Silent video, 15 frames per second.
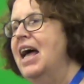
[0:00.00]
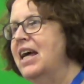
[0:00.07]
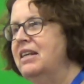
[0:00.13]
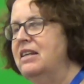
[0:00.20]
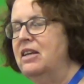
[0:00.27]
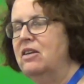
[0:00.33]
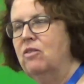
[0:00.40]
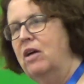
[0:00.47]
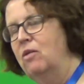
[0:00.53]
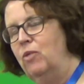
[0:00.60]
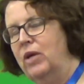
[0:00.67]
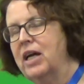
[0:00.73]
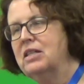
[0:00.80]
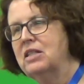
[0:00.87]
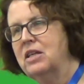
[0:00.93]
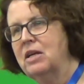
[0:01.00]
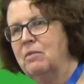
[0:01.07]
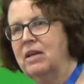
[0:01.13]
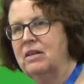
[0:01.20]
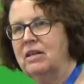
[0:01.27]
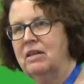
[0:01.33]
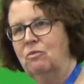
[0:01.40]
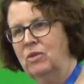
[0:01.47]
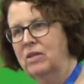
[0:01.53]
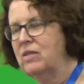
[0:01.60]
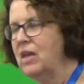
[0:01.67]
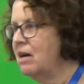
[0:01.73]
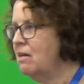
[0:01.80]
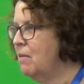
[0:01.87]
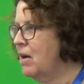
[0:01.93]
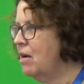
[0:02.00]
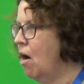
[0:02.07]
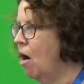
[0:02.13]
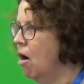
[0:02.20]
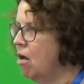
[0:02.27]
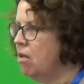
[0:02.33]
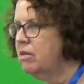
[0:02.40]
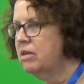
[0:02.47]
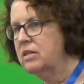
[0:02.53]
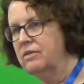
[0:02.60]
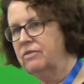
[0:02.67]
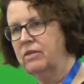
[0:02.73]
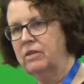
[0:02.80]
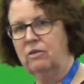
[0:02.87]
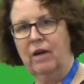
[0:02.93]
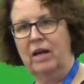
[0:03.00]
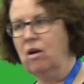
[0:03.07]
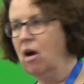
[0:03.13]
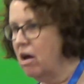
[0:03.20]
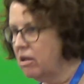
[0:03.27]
And, you know, we got to talk about, and we thought about all the different great